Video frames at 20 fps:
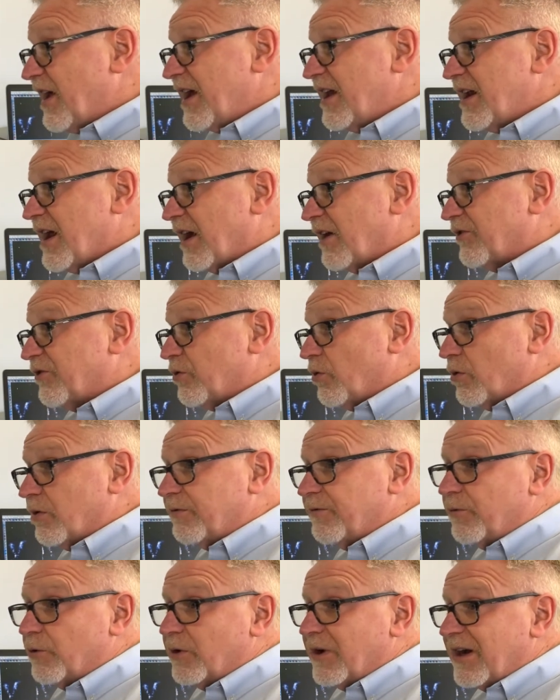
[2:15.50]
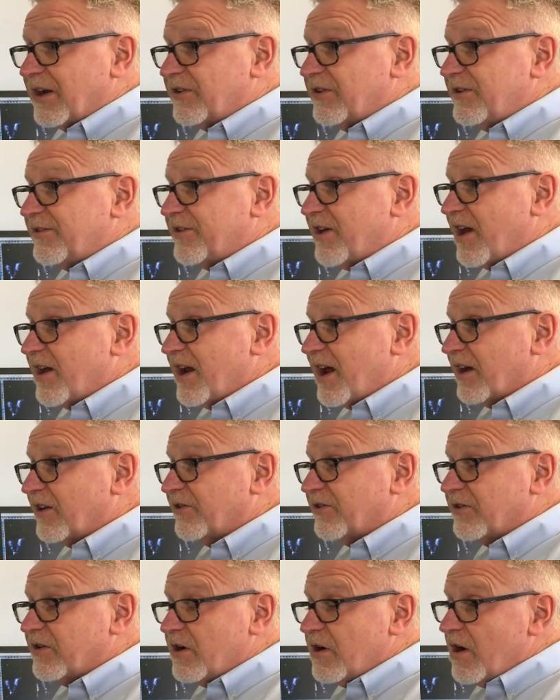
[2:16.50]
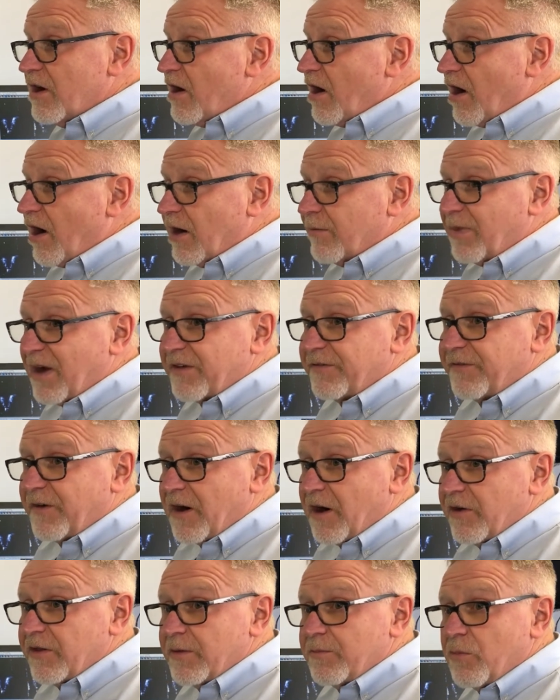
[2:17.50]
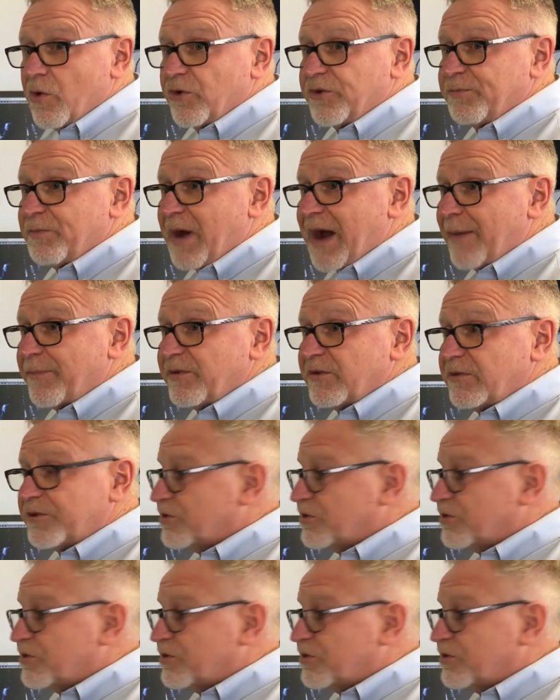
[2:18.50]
8x or 4x and 10x are by far the most popular